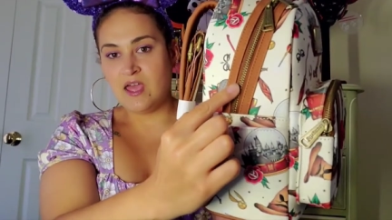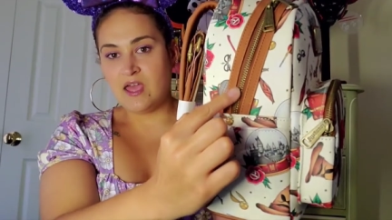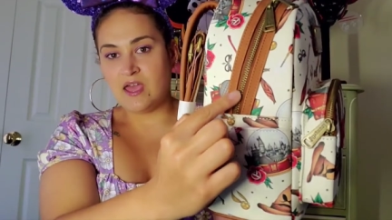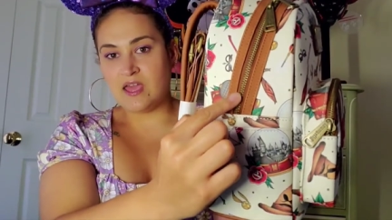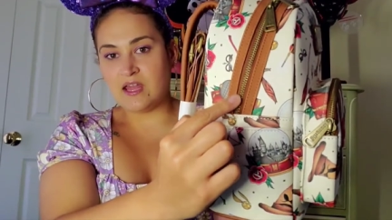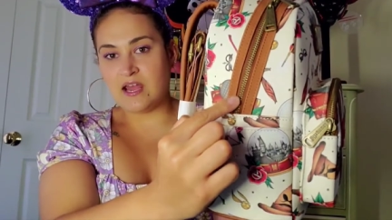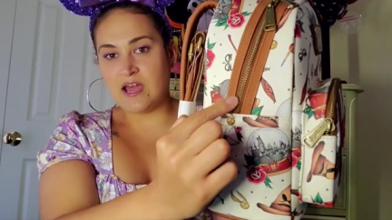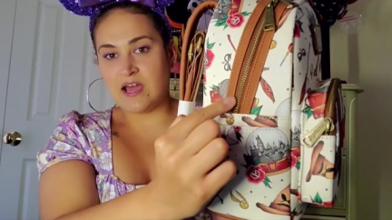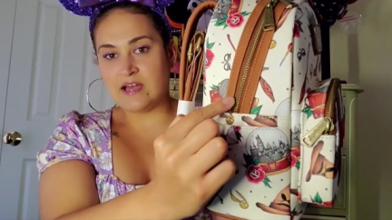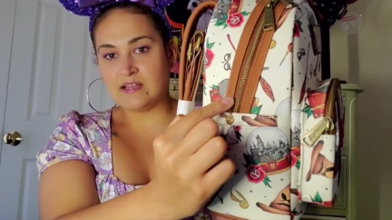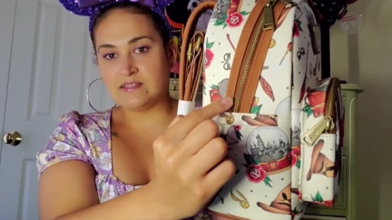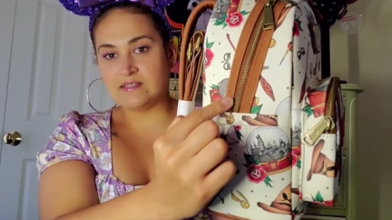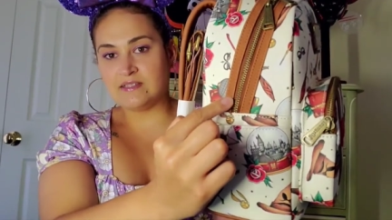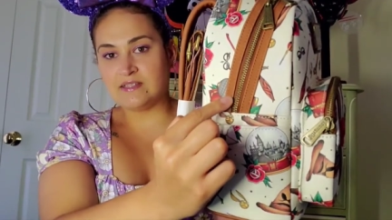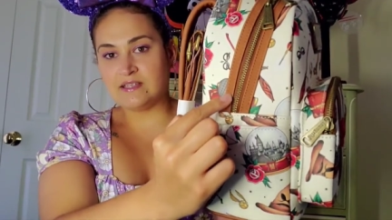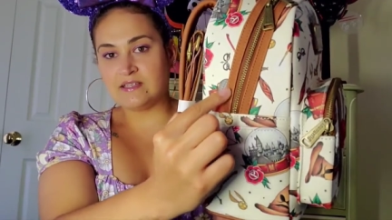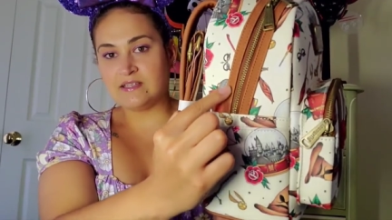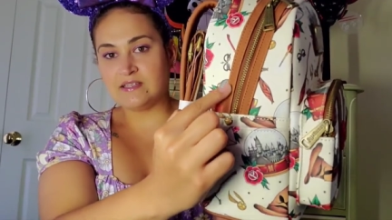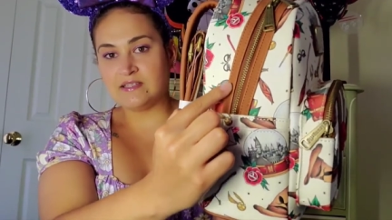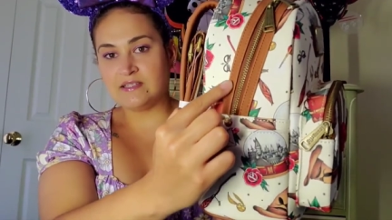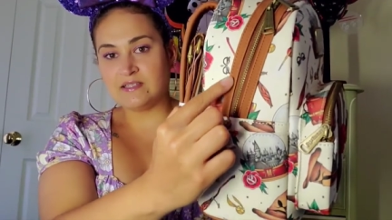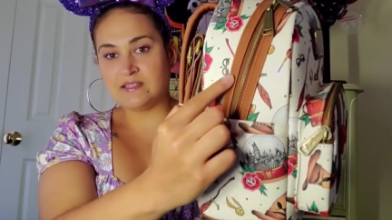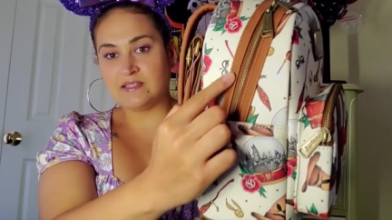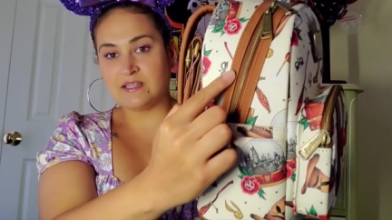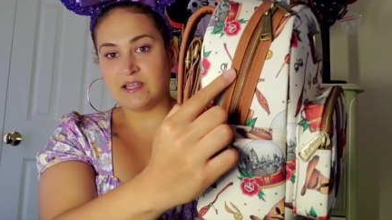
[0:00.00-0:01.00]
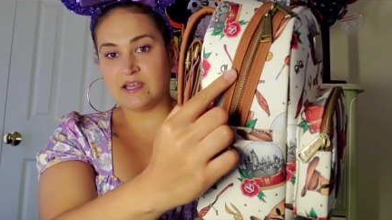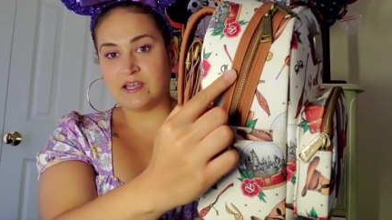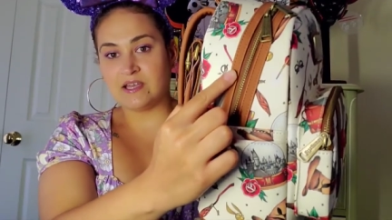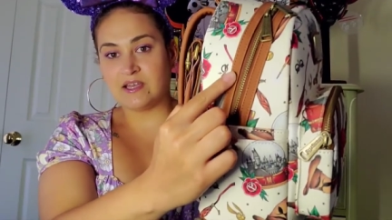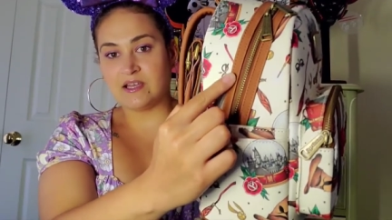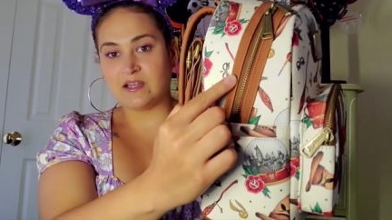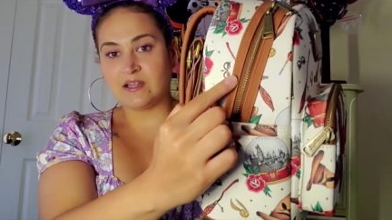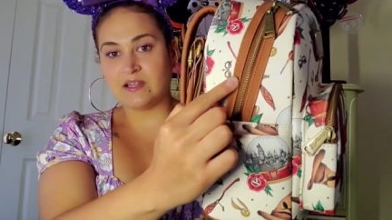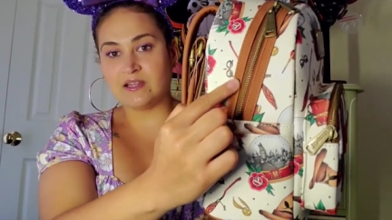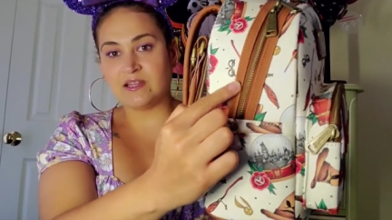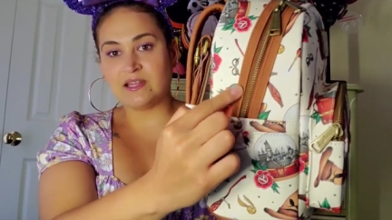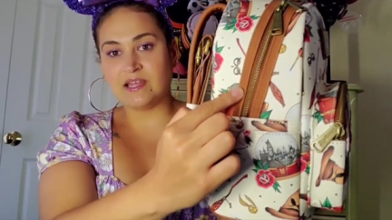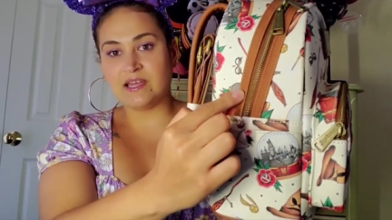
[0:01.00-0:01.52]
It has this
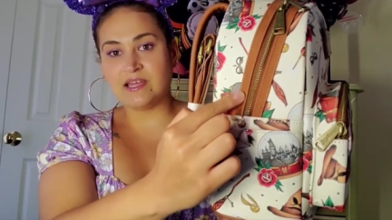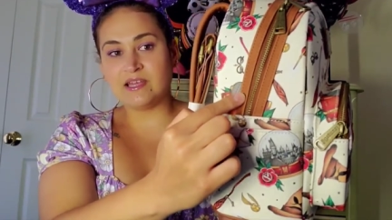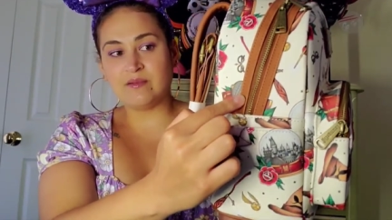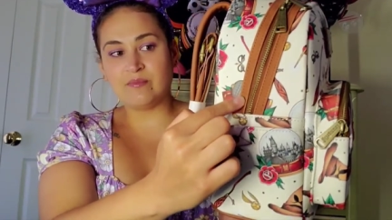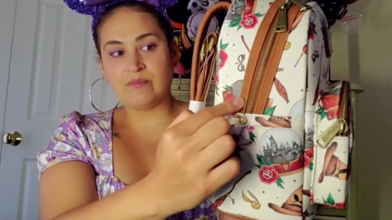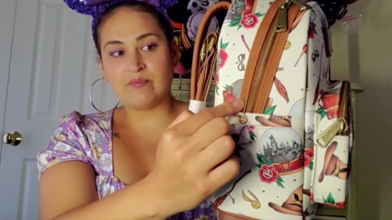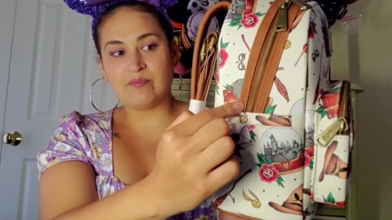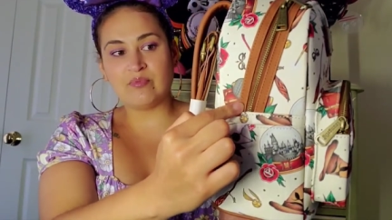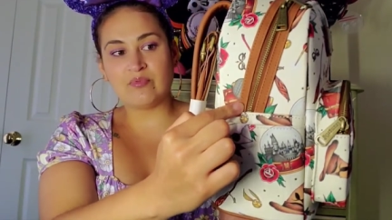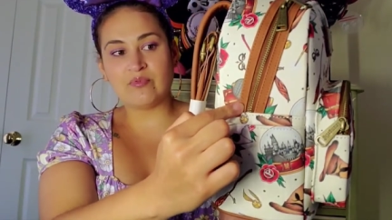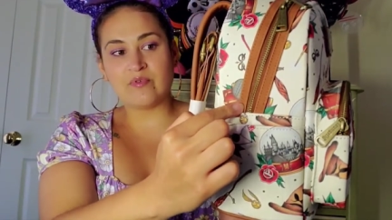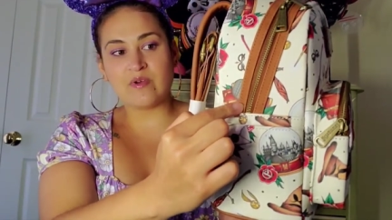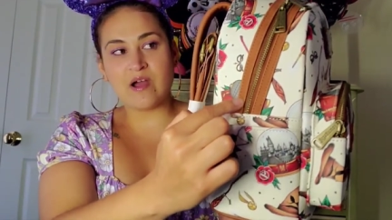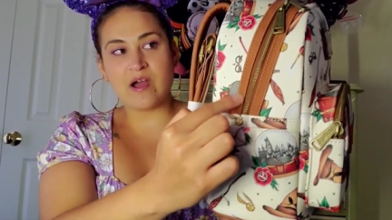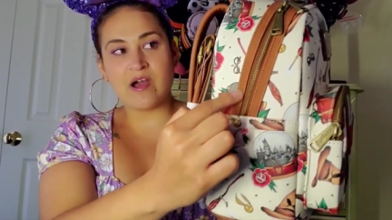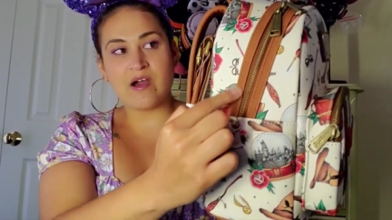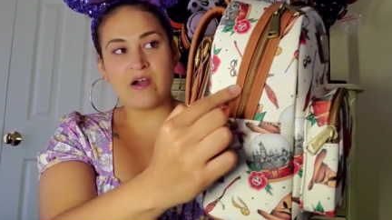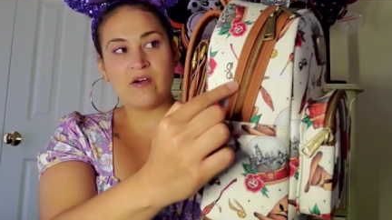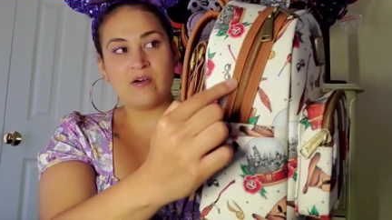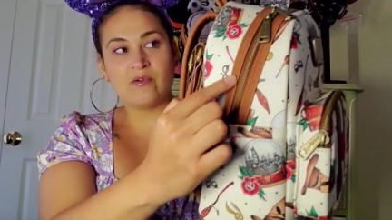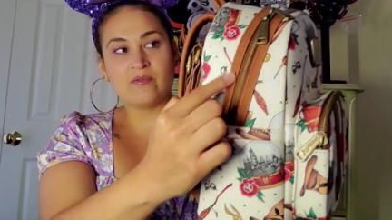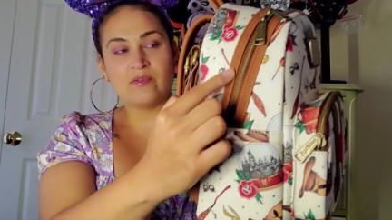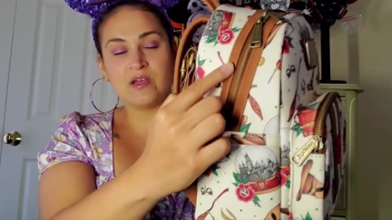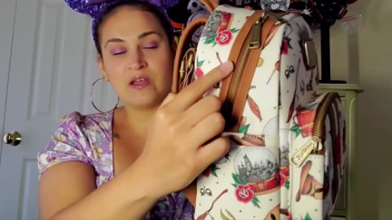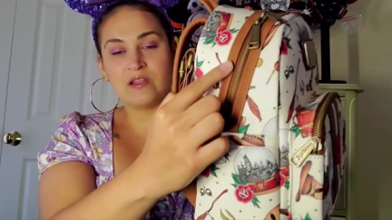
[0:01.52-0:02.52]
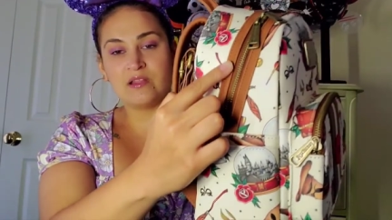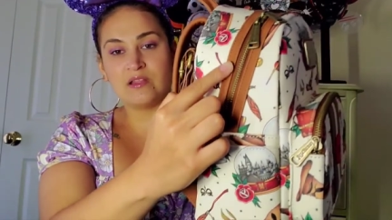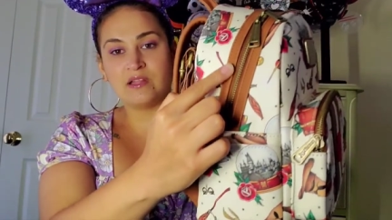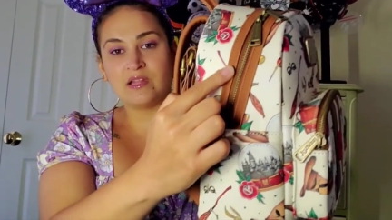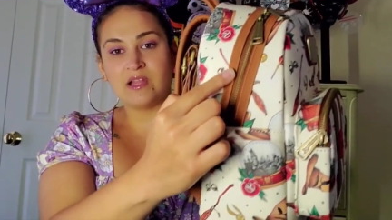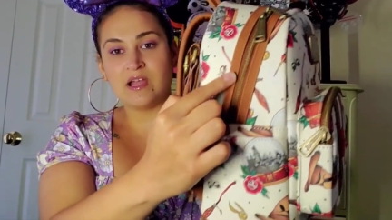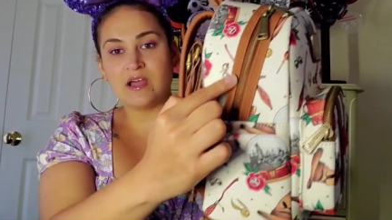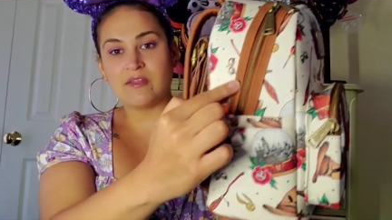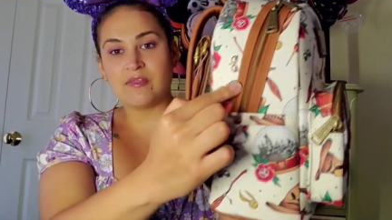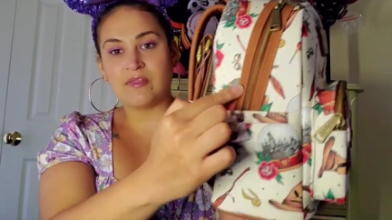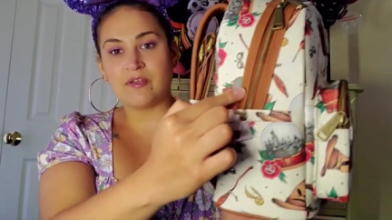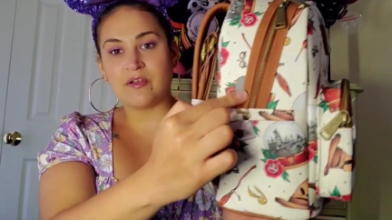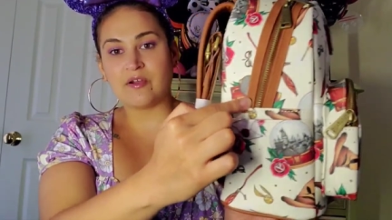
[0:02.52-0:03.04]
like light brown
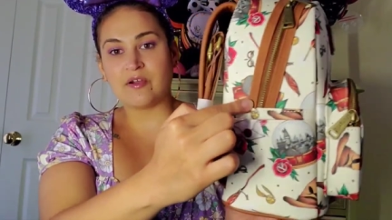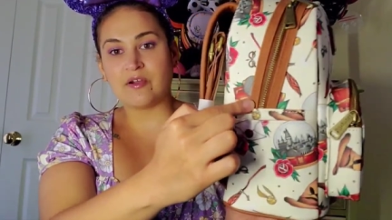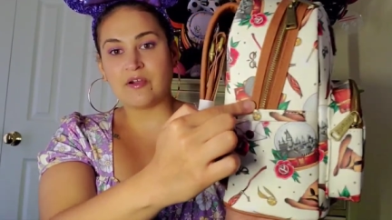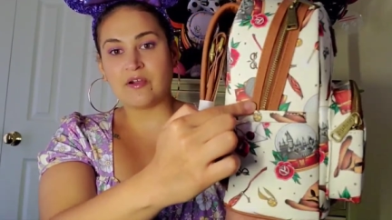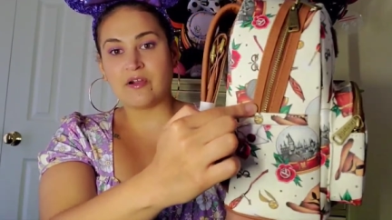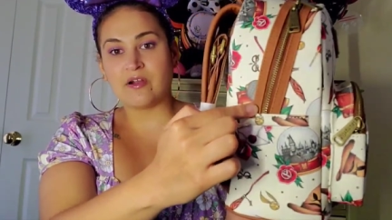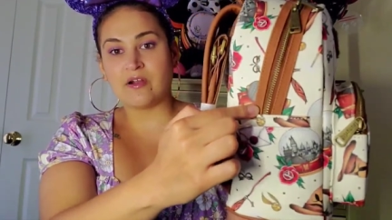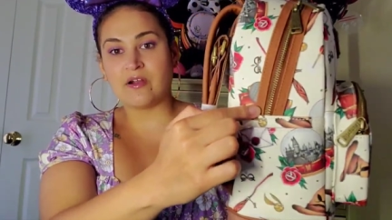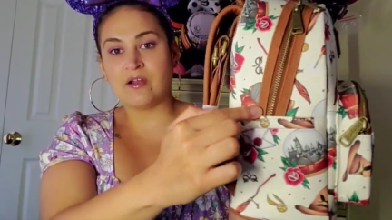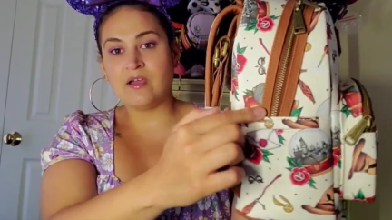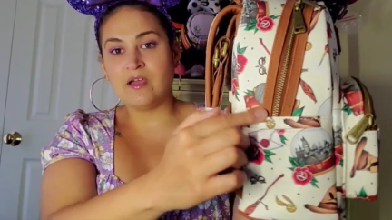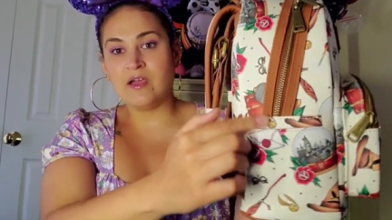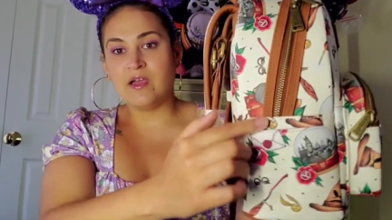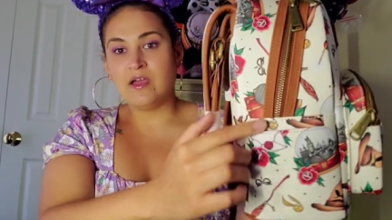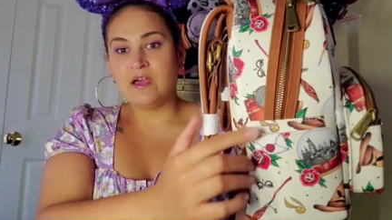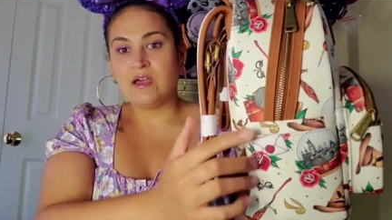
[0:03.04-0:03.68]
leather